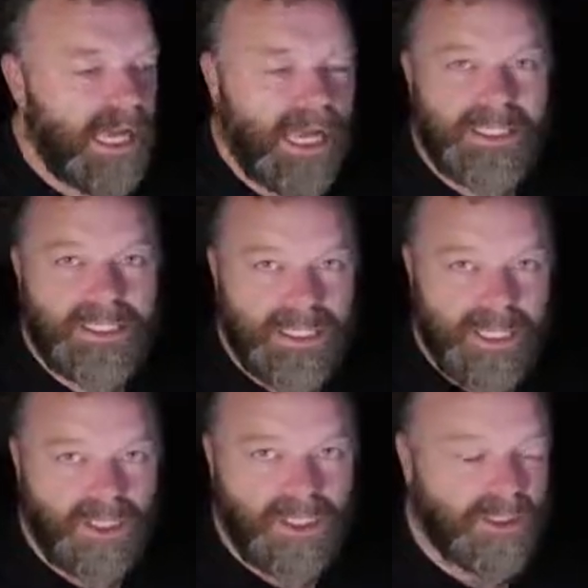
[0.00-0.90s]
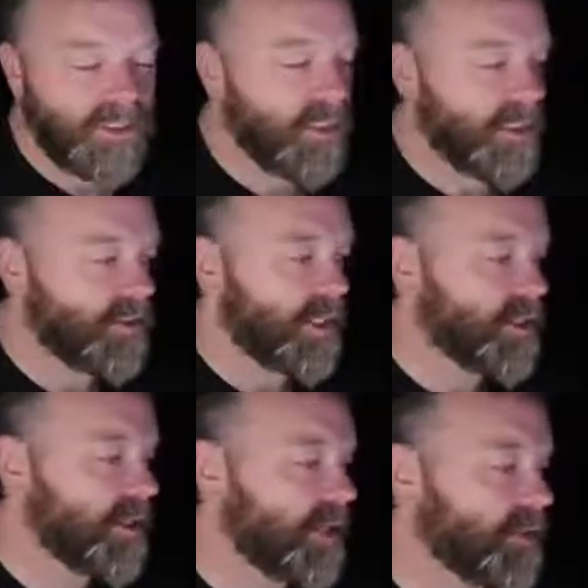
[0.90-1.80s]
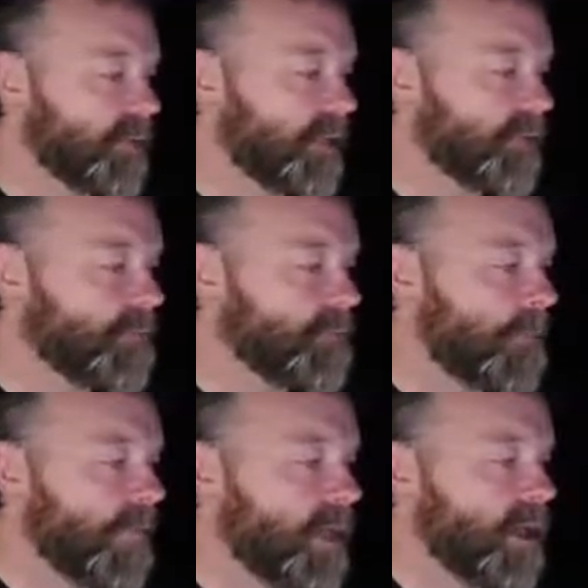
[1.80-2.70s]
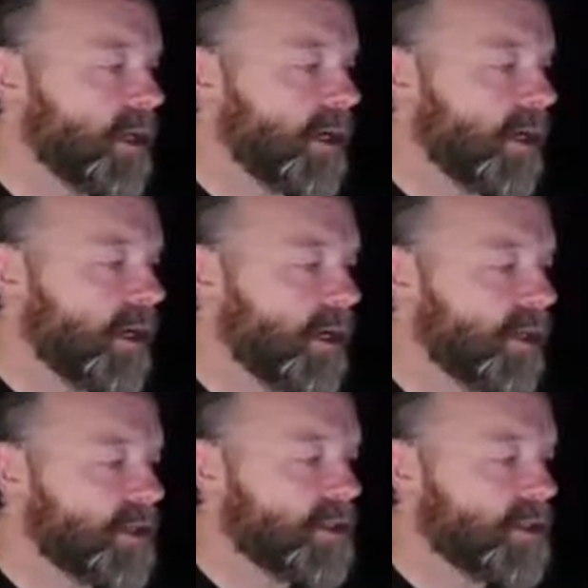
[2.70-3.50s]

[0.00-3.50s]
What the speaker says: add a section, and I'll get to that in a minute.